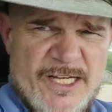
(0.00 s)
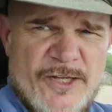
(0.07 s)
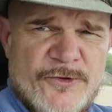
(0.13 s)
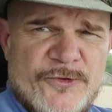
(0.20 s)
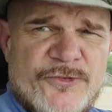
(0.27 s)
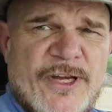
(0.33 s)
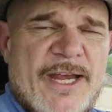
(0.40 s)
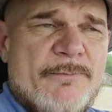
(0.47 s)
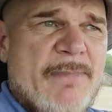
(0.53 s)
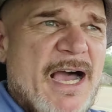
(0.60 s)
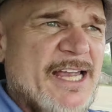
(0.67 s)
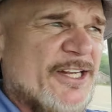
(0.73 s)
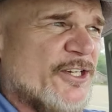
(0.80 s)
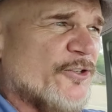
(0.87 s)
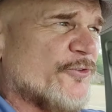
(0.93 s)
understand
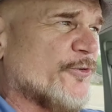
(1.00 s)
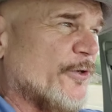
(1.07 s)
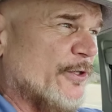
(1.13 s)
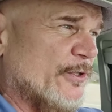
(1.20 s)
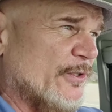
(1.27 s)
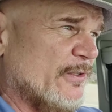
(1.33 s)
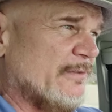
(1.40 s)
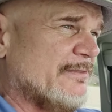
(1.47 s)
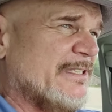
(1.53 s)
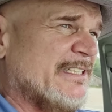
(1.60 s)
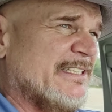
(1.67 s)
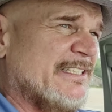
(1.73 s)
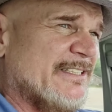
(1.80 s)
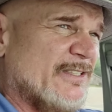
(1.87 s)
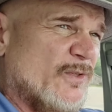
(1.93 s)
mind control
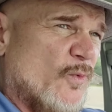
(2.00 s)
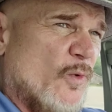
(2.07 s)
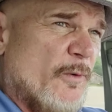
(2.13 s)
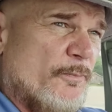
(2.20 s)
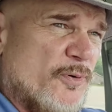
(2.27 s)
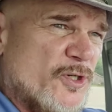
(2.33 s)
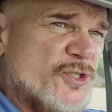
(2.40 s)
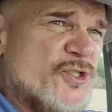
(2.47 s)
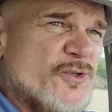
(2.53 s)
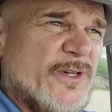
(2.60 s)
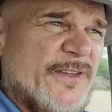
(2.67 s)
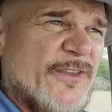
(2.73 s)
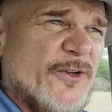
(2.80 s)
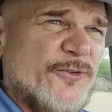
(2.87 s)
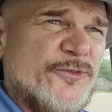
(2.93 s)
uh, will put you
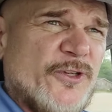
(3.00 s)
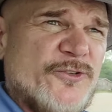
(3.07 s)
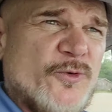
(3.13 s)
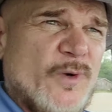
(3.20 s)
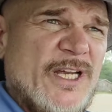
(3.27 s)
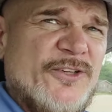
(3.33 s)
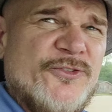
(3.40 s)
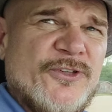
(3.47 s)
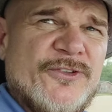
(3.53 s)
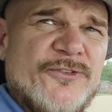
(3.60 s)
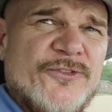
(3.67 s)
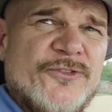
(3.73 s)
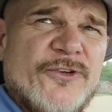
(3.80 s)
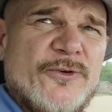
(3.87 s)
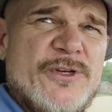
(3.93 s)
in those
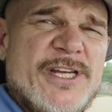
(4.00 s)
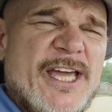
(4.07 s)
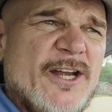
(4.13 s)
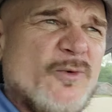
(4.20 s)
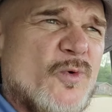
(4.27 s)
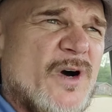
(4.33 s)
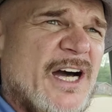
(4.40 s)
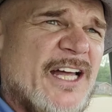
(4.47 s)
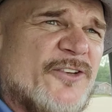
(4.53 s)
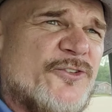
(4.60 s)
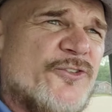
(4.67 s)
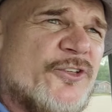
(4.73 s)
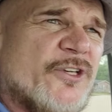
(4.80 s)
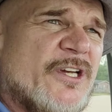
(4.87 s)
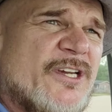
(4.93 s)
situations. So you got to
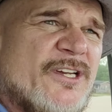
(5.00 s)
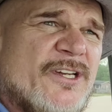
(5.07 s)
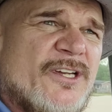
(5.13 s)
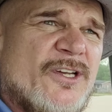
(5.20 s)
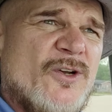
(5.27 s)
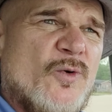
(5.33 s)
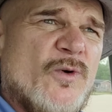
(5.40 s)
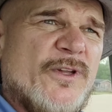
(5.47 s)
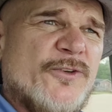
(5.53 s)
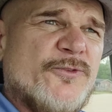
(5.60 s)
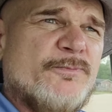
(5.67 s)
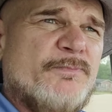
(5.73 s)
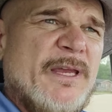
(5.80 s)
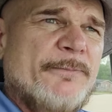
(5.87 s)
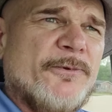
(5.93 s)
watch
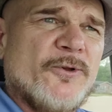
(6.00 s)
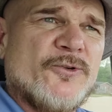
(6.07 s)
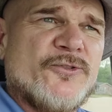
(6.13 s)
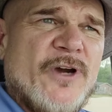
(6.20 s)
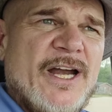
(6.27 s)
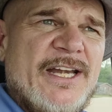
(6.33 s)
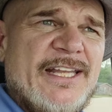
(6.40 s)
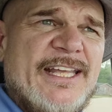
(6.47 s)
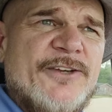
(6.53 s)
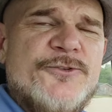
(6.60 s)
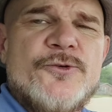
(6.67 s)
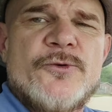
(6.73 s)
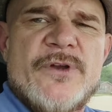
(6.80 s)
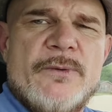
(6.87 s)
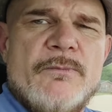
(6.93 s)
when people are trying to
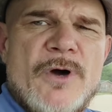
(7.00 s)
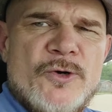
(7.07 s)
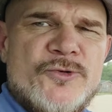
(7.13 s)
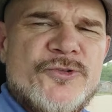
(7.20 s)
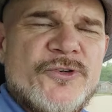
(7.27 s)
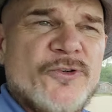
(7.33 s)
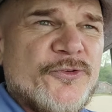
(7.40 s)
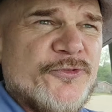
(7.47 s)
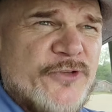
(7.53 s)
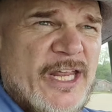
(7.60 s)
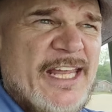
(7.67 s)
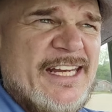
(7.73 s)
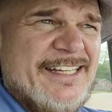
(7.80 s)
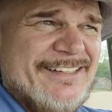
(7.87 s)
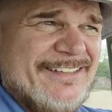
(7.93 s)
get you in an emotional
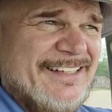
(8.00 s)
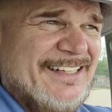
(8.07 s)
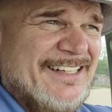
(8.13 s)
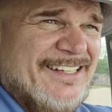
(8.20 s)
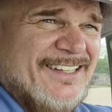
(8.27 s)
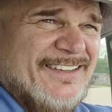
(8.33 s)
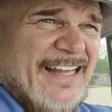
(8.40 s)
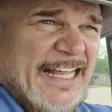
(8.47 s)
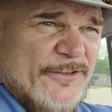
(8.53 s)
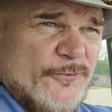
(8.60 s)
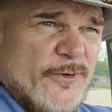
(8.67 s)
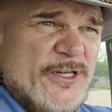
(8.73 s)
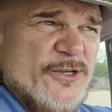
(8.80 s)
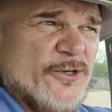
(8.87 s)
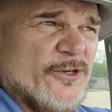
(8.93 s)
state.
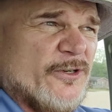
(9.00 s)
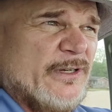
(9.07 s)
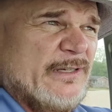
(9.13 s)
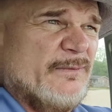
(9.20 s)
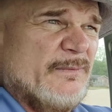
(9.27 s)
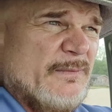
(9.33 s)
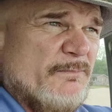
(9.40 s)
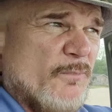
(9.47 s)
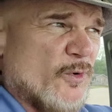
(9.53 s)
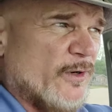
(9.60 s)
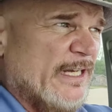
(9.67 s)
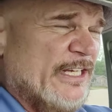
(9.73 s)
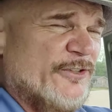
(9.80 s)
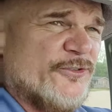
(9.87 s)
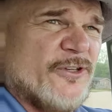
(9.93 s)
That's when you're
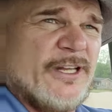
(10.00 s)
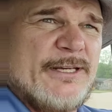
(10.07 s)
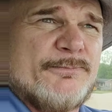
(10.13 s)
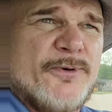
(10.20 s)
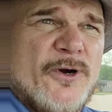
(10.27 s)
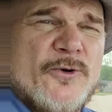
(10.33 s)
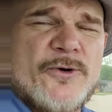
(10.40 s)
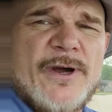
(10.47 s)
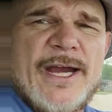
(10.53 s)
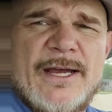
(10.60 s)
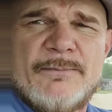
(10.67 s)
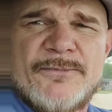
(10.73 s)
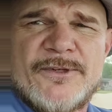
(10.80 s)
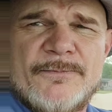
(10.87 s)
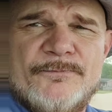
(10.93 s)
more easily
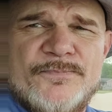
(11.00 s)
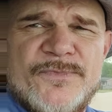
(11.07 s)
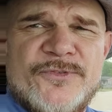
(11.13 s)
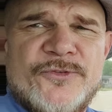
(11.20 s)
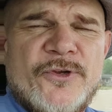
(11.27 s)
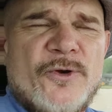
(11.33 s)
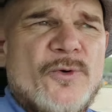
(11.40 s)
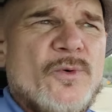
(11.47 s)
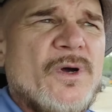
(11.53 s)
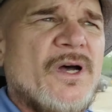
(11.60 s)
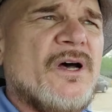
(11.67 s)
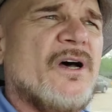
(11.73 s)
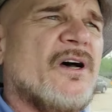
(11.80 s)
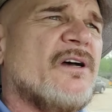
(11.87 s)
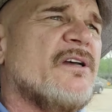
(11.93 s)
programmed. So,
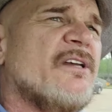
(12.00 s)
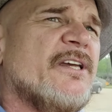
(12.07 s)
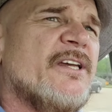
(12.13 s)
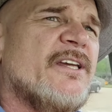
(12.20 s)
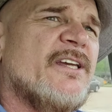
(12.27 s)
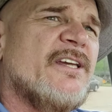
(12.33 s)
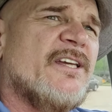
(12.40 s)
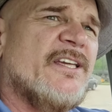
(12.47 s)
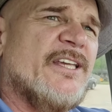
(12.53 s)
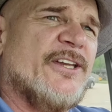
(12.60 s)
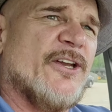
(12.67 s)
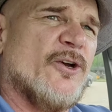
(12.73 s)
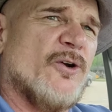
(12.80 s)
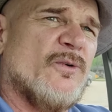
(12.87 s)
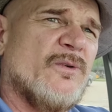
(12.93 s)
uh,
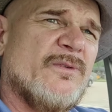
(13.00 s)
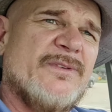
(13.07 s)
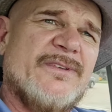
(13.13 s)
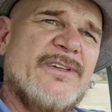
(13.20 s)
you know,